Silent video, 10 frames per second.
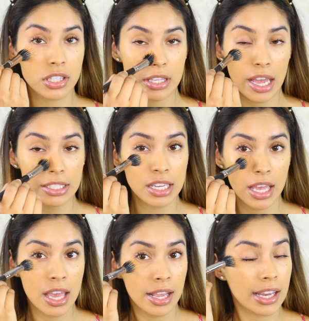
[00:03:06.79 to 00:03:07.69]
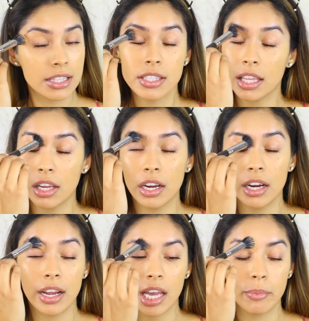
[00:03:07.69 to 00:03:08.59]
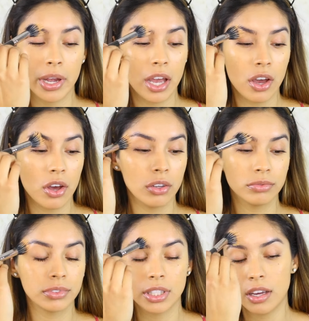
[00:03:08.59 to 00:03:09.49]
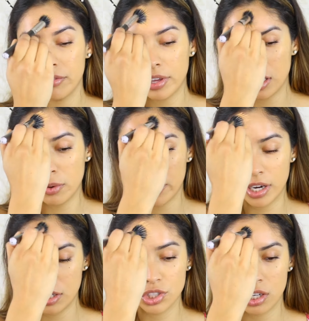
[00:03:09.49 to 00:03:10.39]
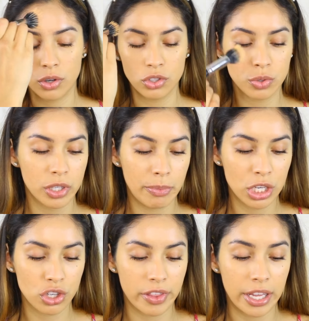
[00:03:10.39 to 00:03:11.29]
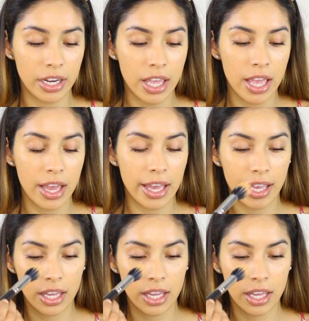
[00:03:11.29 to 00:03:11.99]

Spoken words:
foundation, and also I'm going to do full coverage powder, but you'll be seeing that in a little bit.